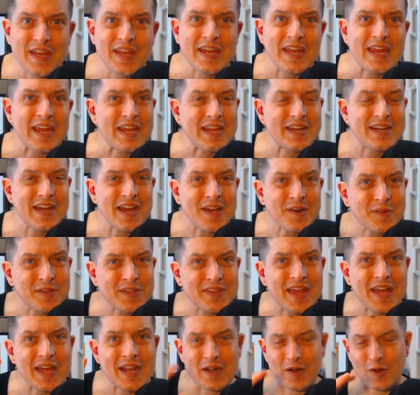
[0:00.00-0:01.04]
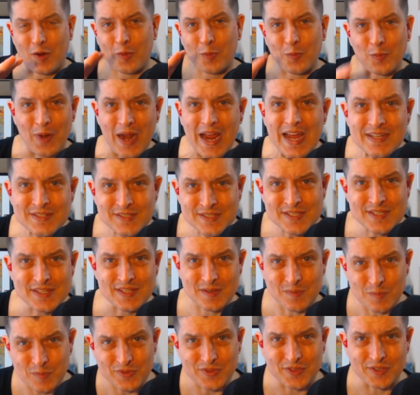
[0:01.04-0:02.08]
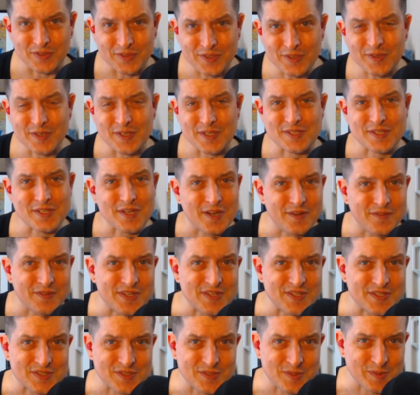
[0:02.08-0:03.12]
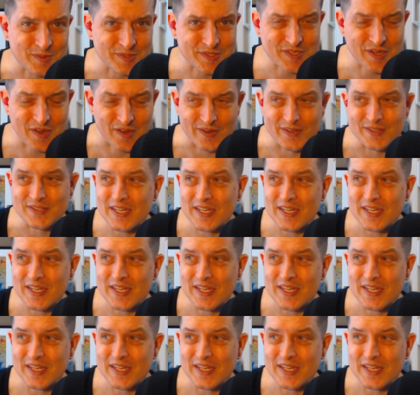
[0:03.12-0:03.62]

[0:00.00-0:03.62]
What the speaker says: And not only that, harassing them with the lyrics of his new songs.